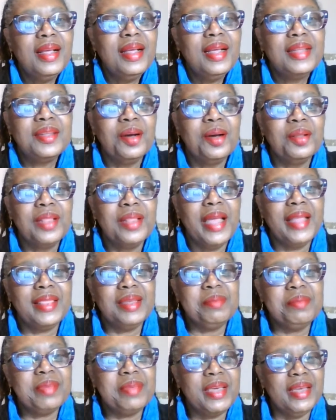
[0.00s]
don't let
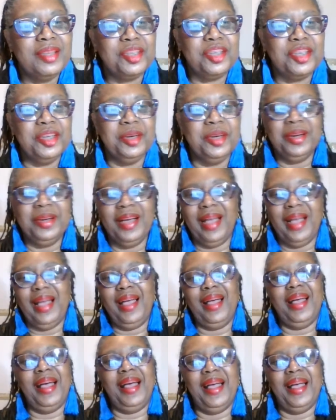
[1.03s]
them get you.
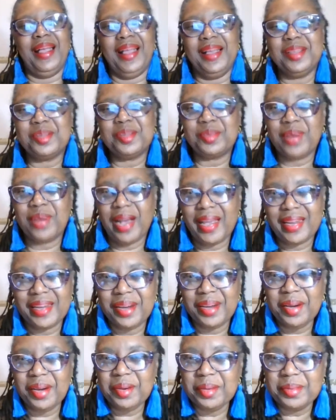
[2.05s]
That's right.
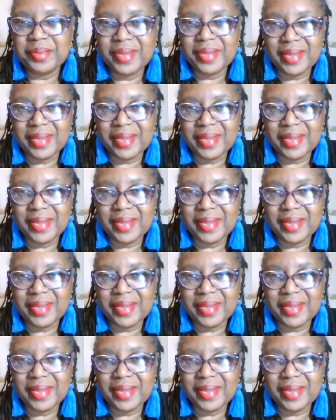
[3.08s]
Don't.